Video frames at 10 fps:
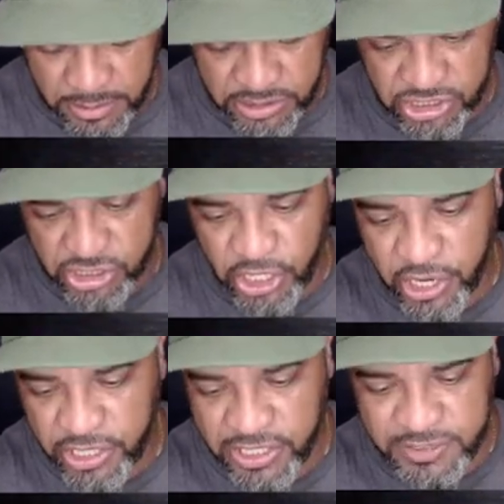just
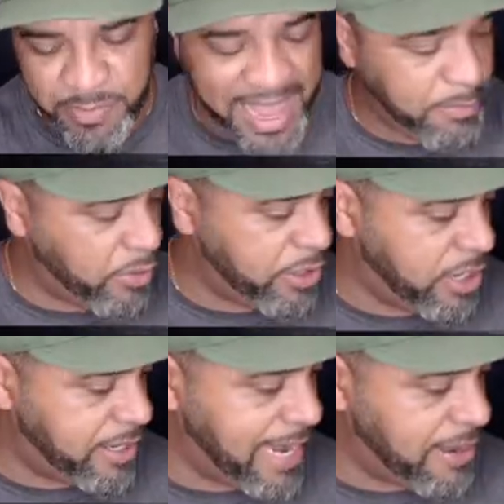turn this bad boy
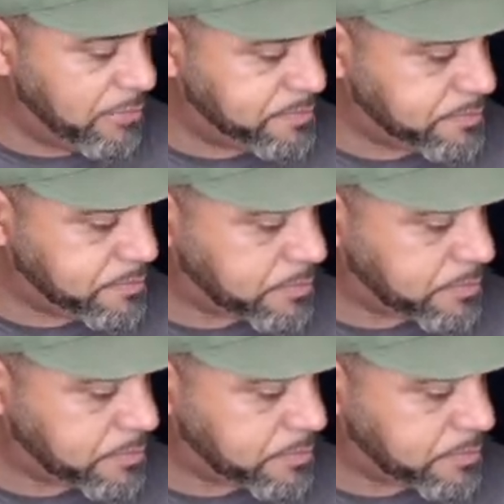on now.